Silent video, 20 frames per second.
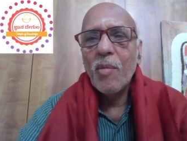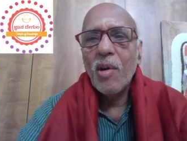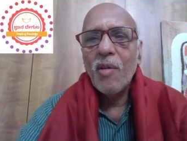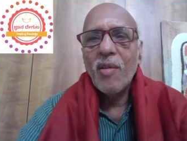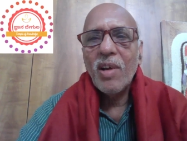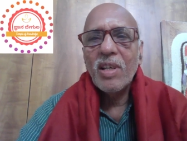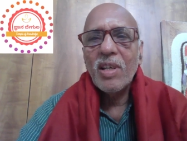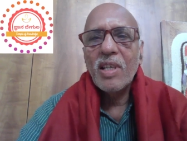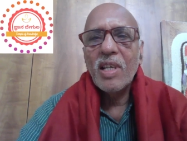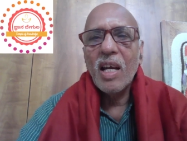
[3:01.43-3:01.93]

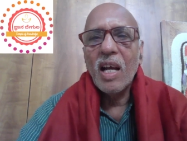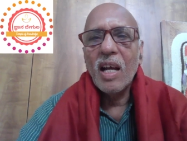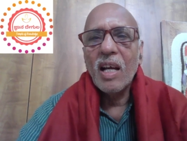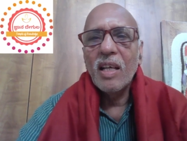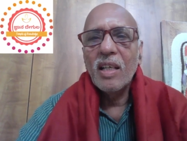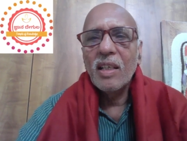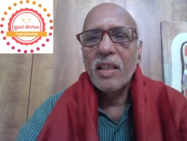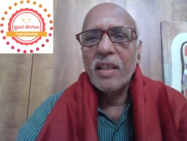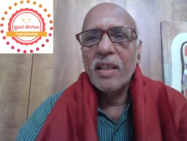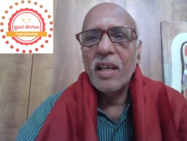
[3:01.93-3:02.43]

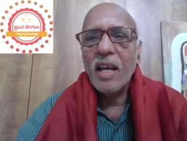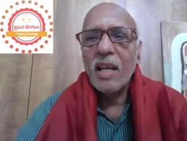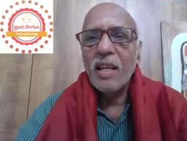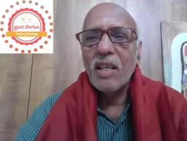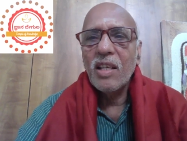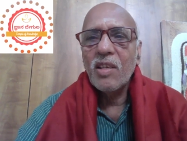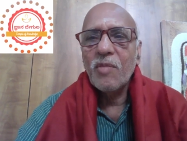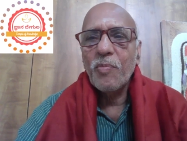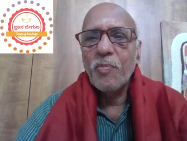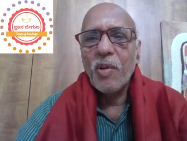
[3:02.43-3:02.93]
Amavasya
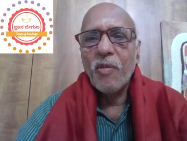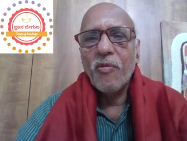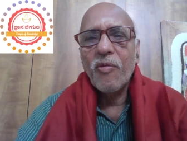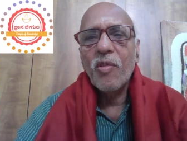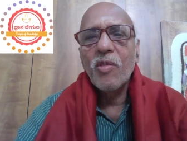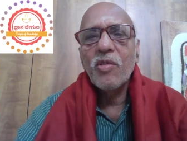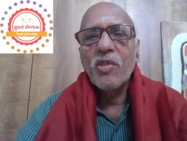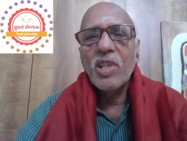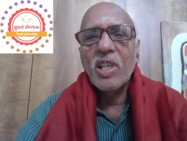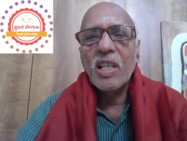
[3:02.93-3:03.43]
carries
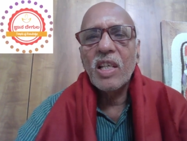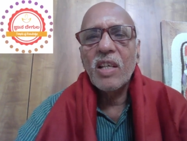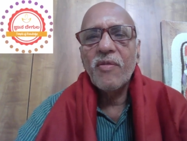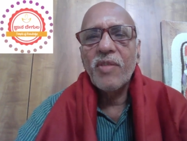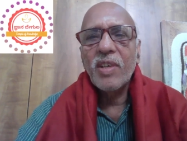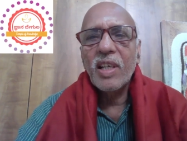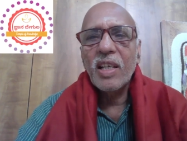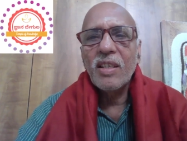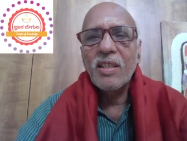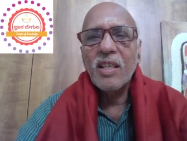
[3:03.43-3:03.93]
profound
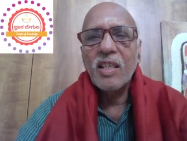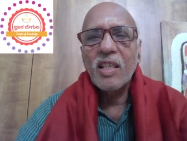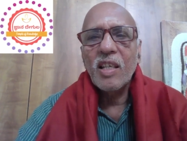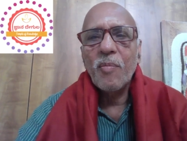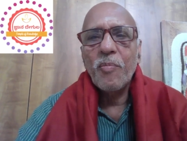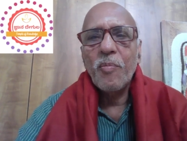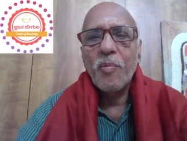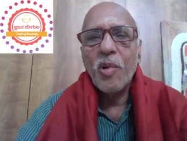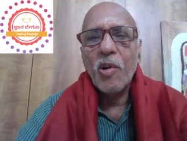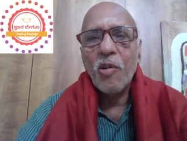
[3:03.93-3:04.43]
significance as
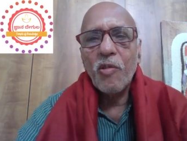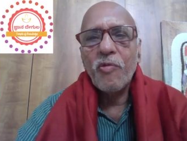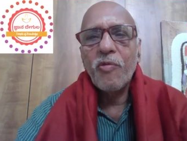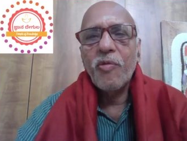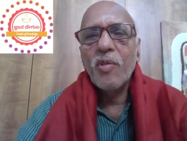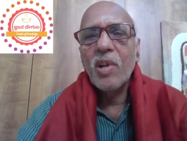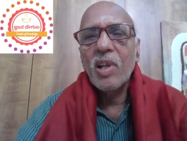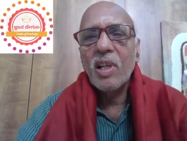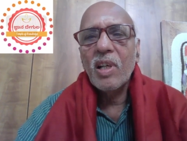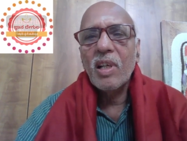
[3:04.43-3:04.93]
a
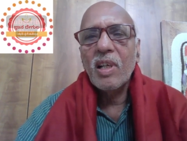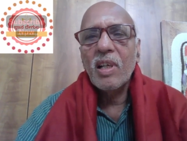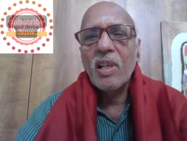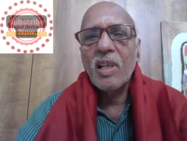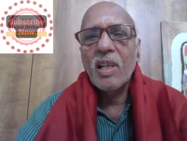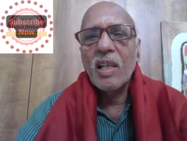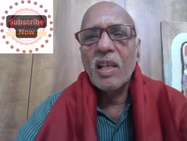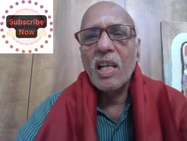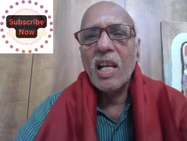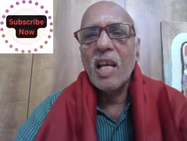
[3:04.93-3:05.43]
powerful
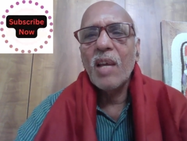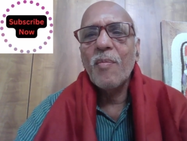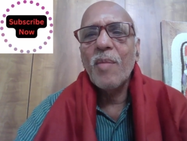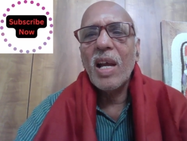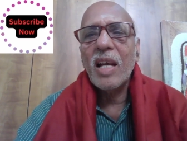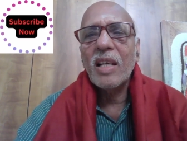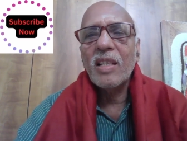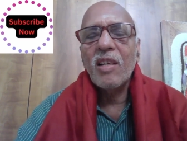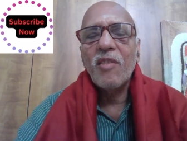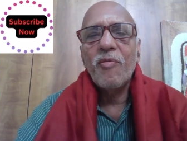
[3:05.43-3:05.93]

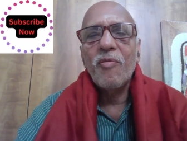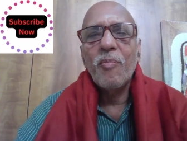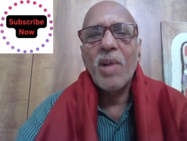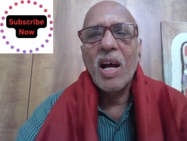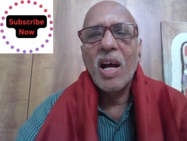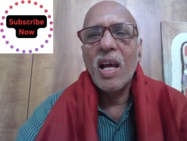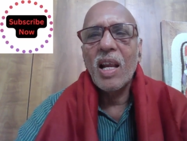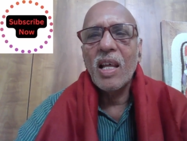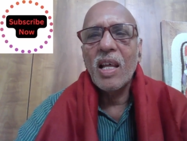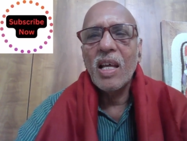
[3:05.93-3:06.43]
climax of
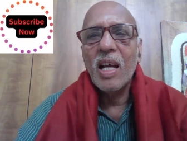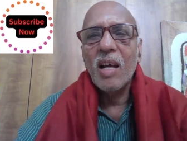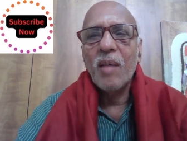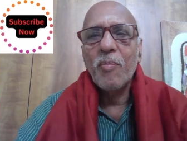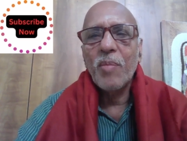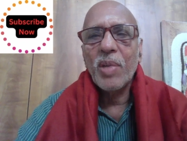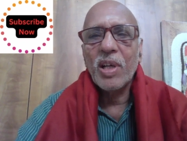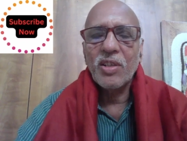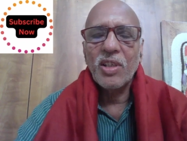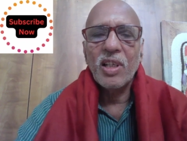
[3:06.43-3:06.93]
Mahalaya
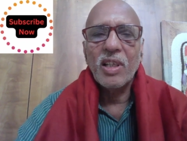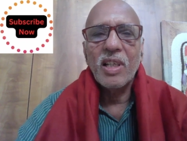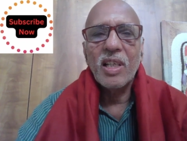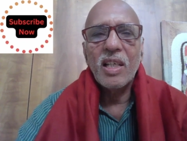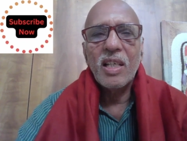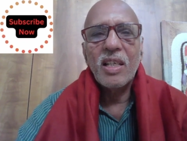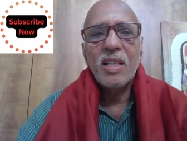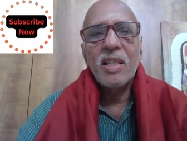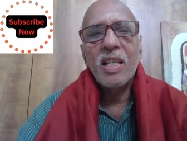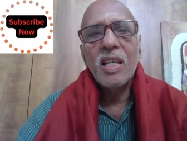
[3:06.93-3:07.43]
Paksha.
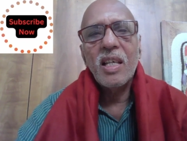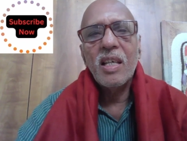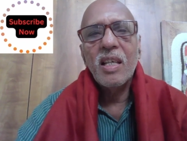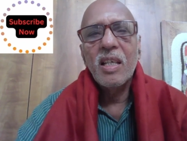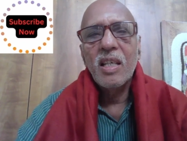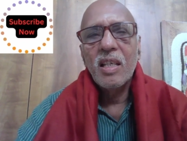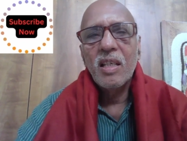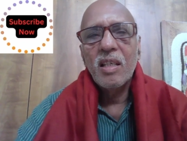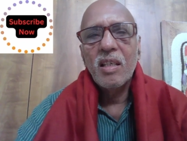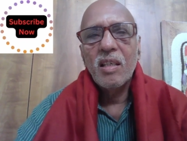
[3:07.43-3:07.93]
That is the
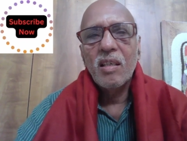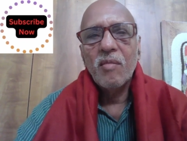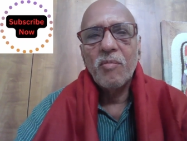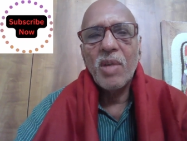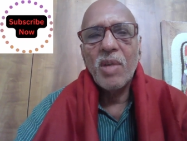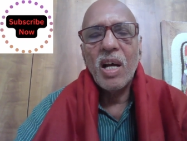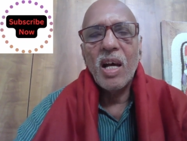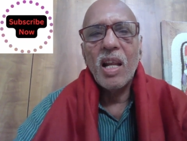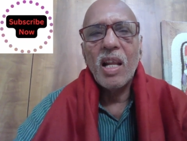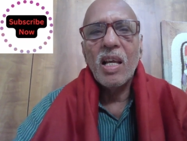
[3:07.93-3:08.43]

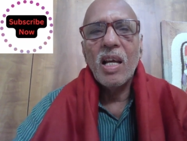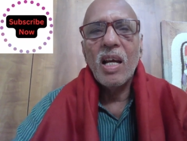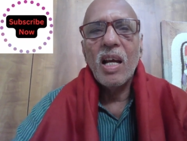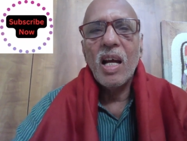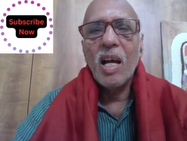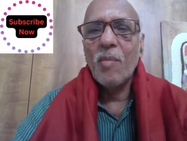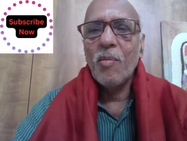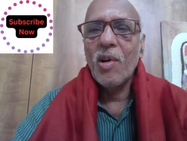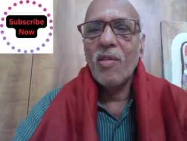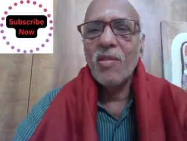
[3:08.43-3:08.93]
Mahalaya
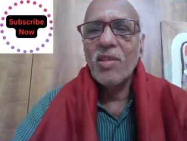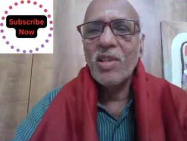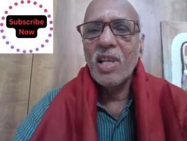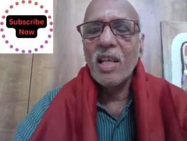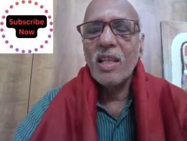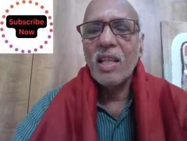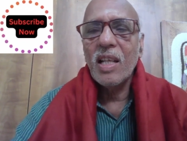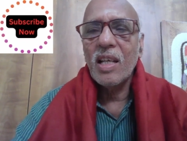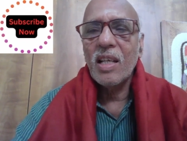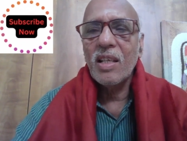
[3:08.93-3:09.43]

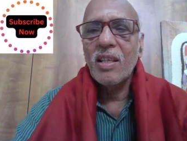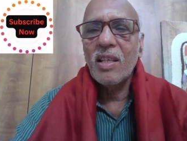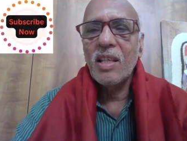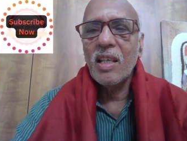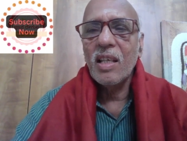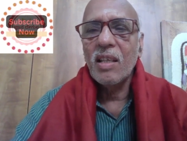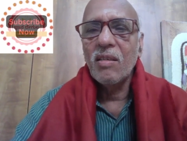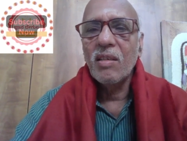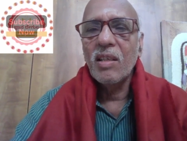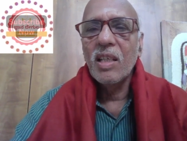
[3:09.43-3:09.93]
Amavasya. That is
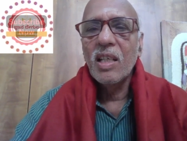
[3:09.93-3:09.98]
the.